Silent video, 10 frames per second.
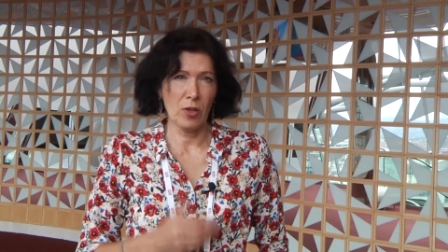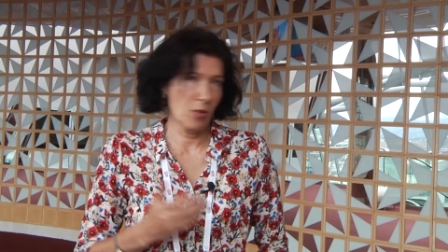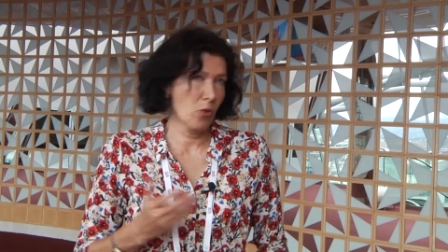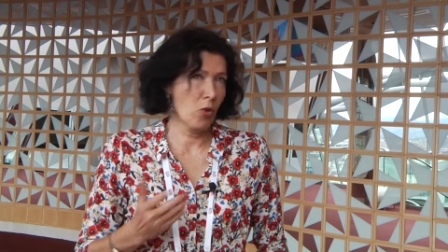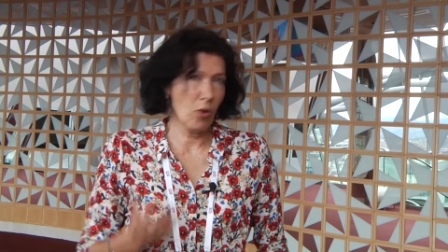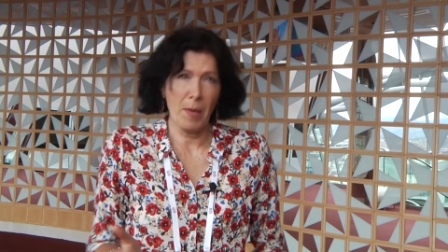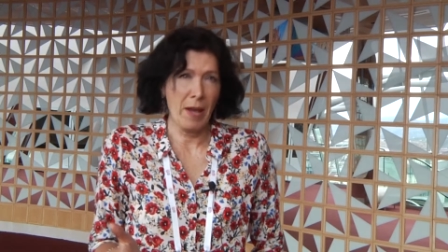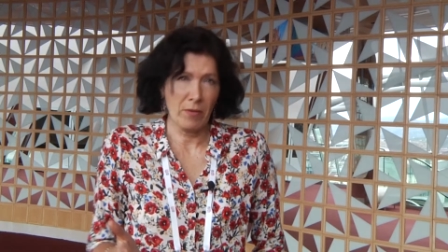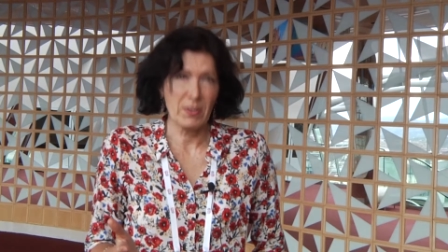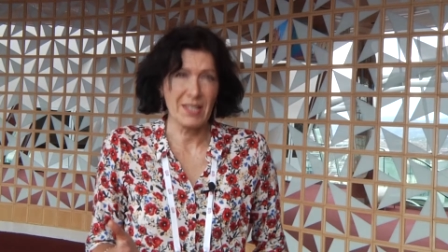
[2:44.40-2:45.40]

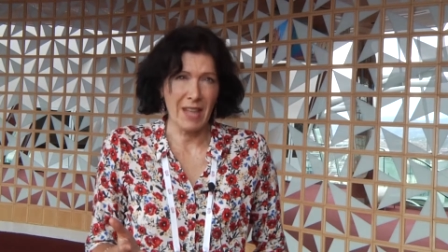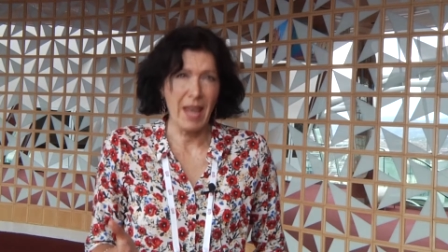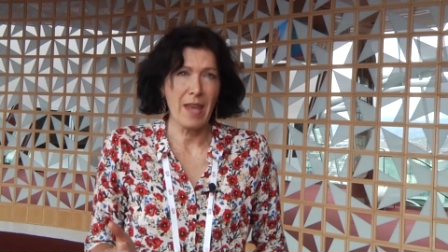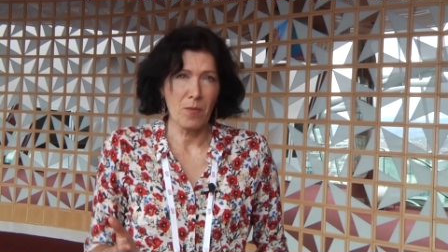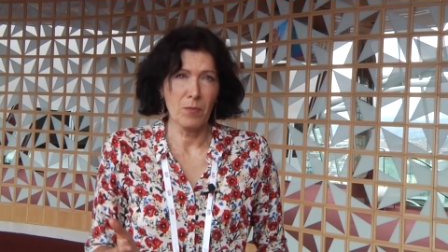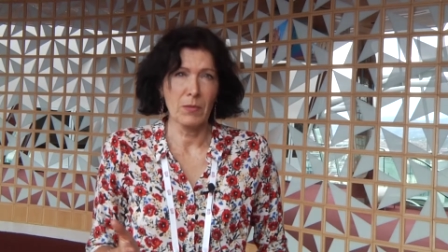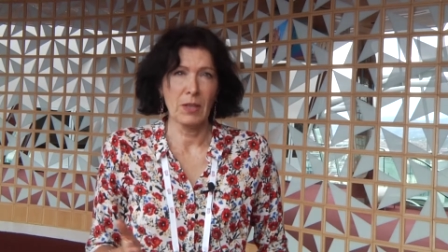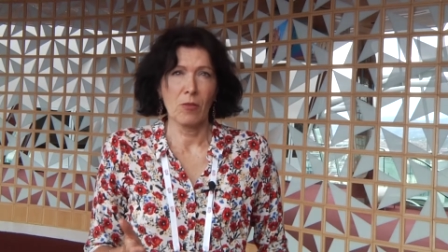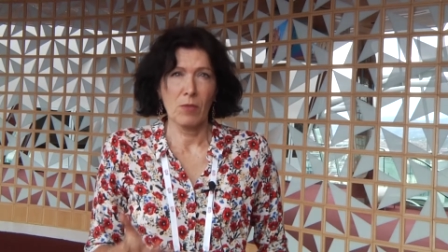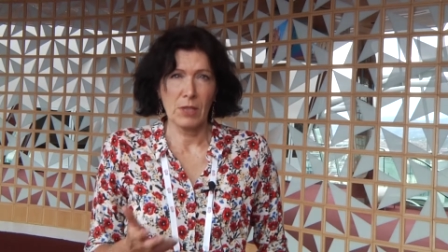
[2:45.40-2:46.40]
about the same
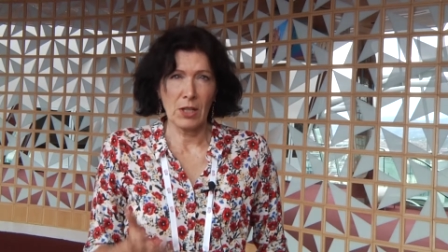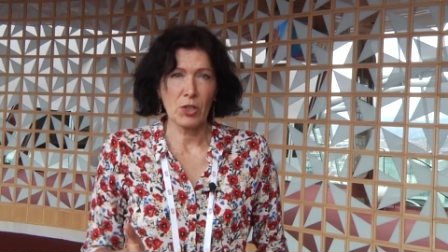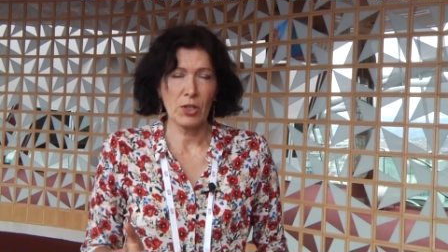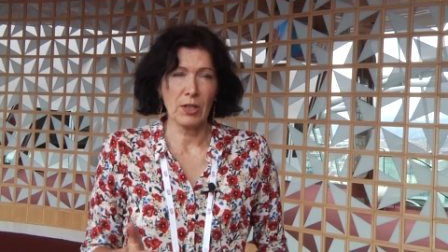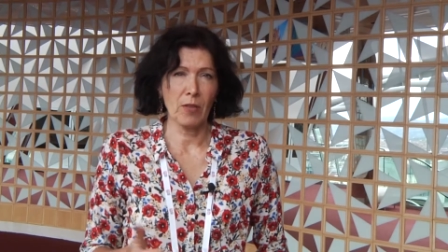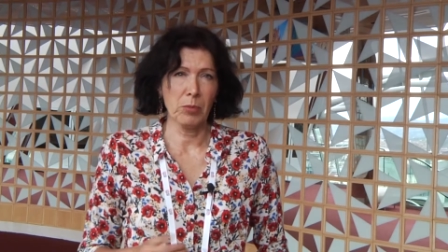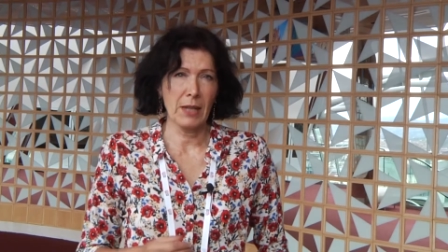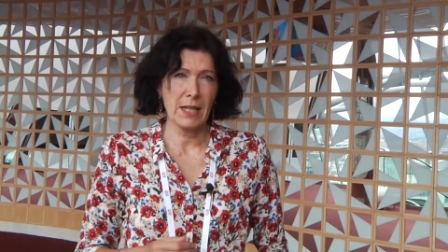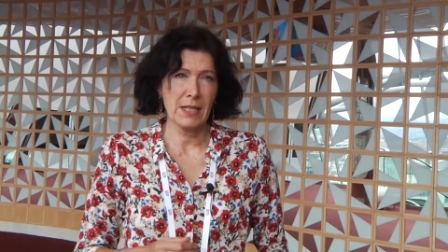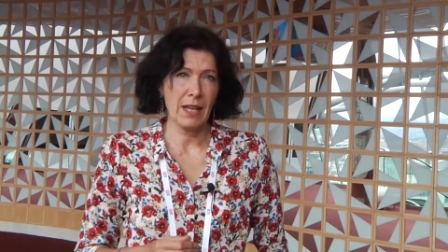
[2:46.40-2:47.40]
reduction in
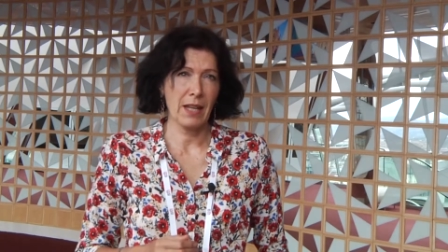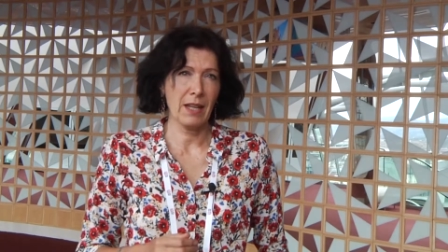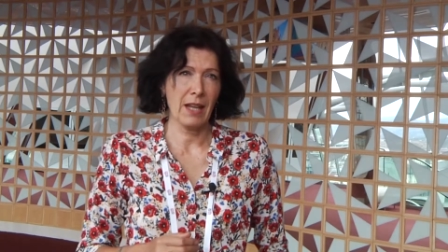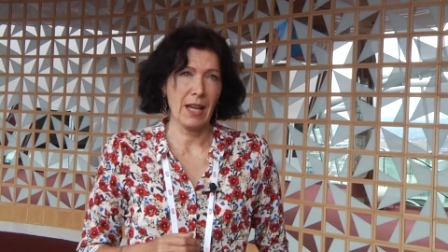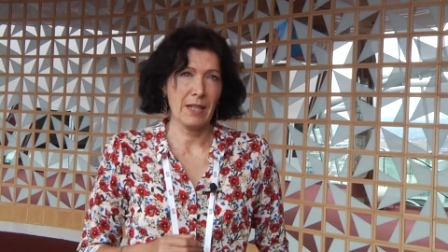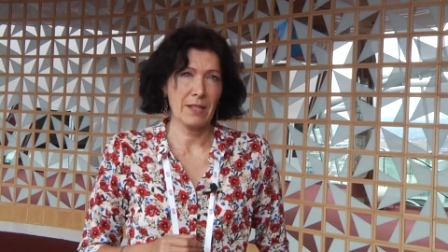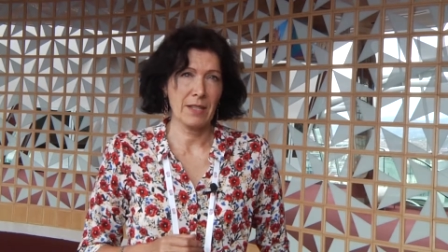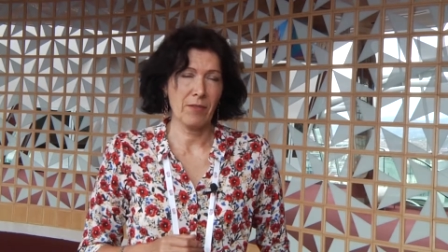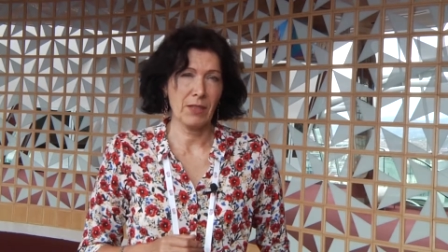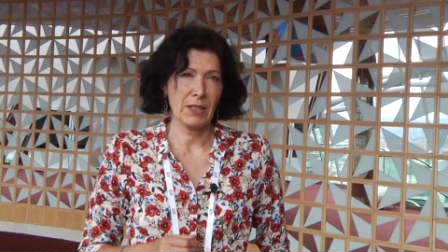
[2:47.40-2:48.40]
bleeding as
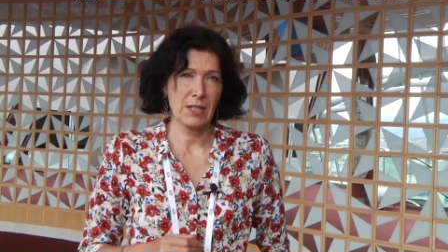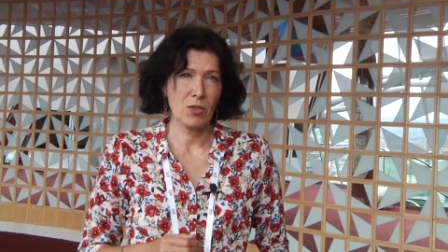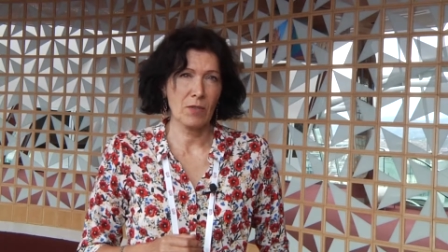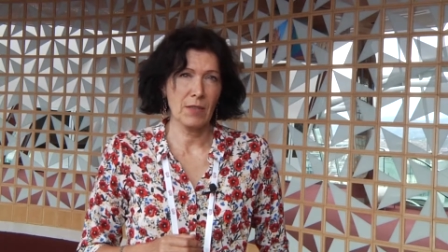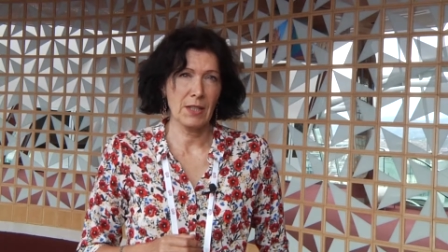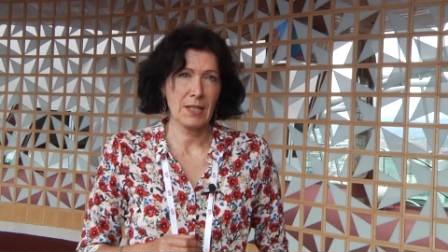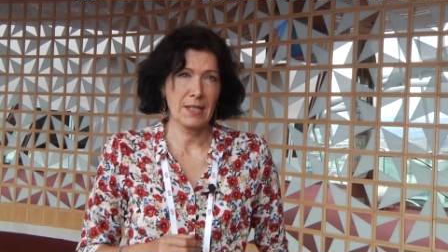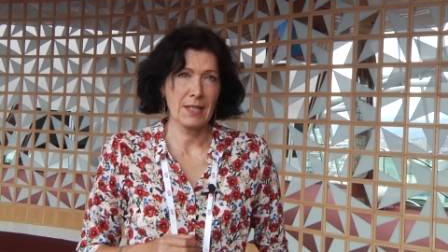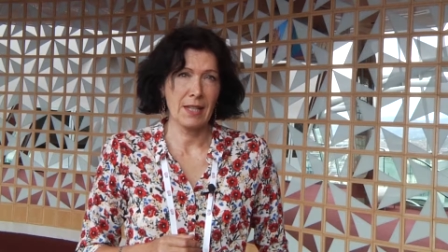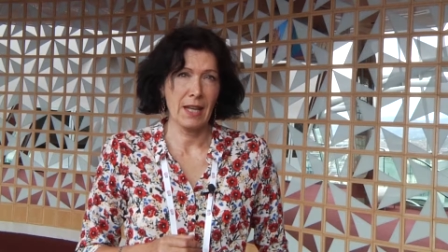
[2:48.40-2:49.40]
giving it
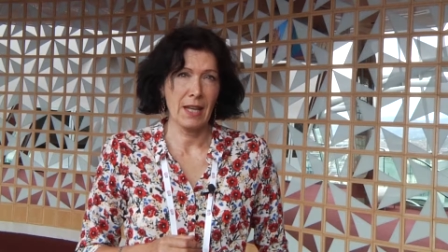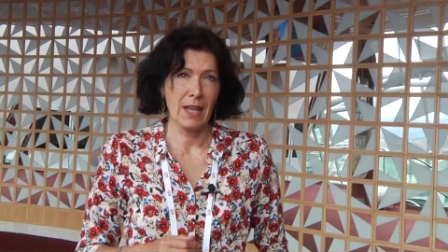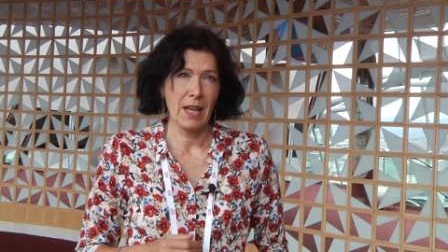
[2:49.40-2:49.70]
intravenously.